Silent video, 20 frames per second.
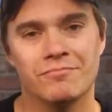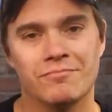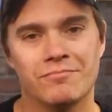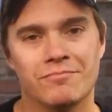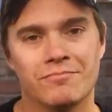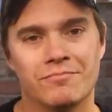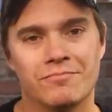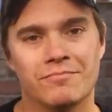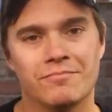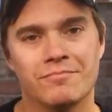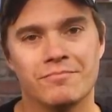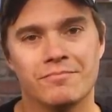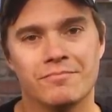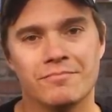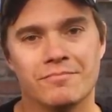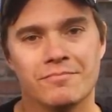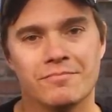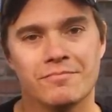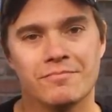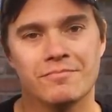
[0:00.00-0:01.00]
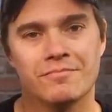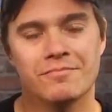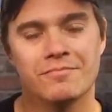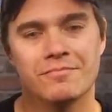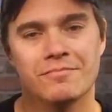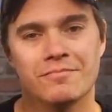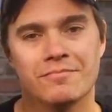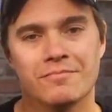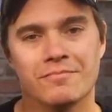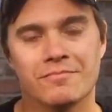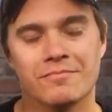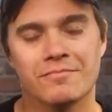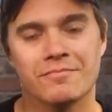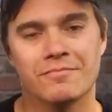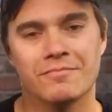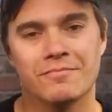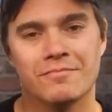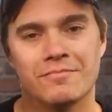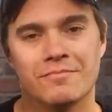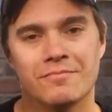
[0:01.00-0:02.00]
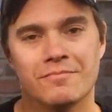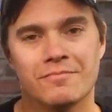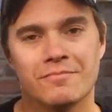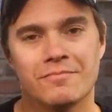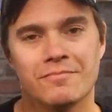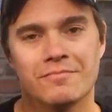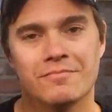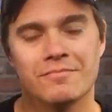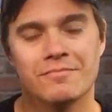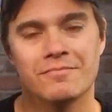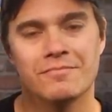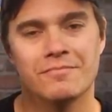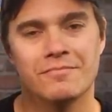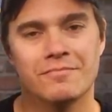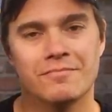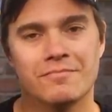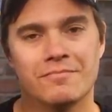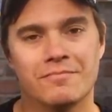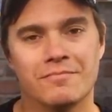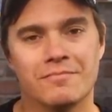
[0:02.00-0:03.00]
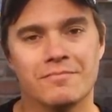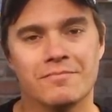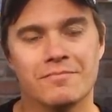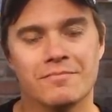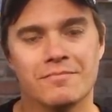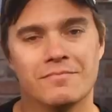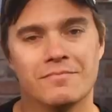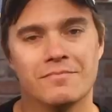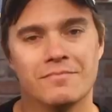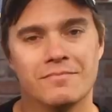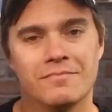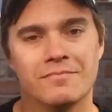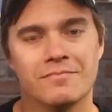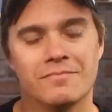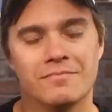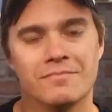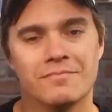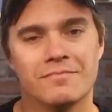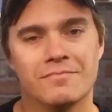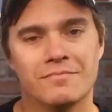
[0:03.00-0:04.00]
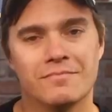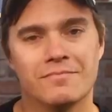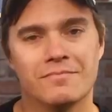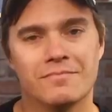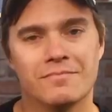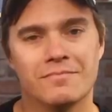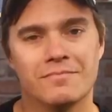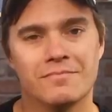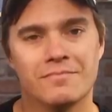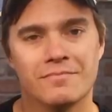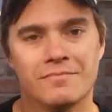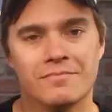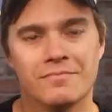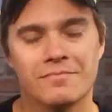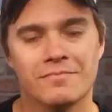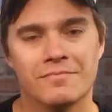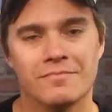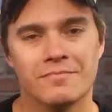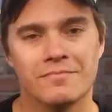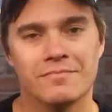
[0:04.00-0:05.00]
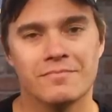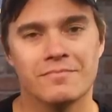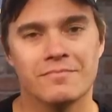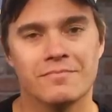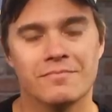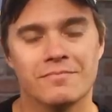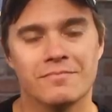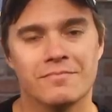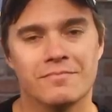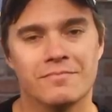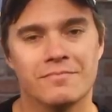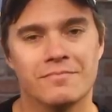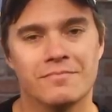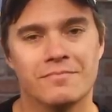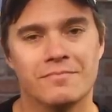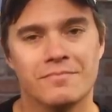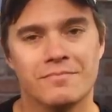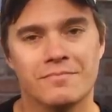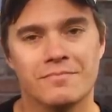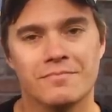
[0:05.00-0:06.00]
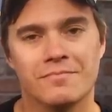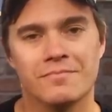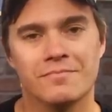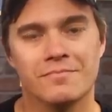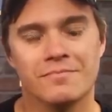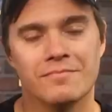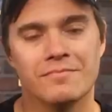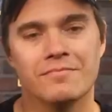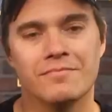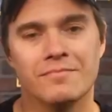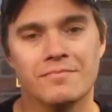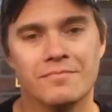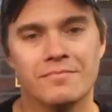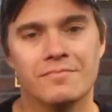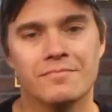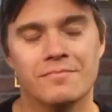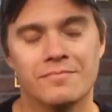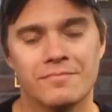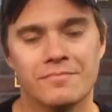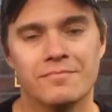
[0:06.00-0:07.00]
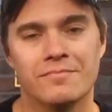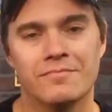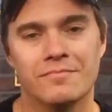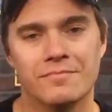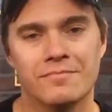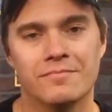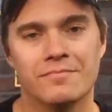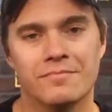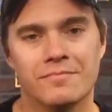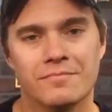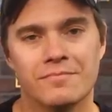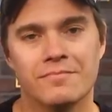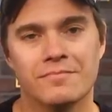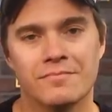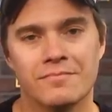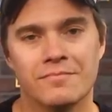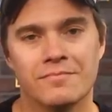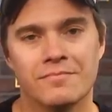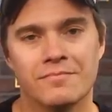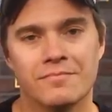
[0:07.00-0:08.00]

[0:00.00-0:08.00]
(silent)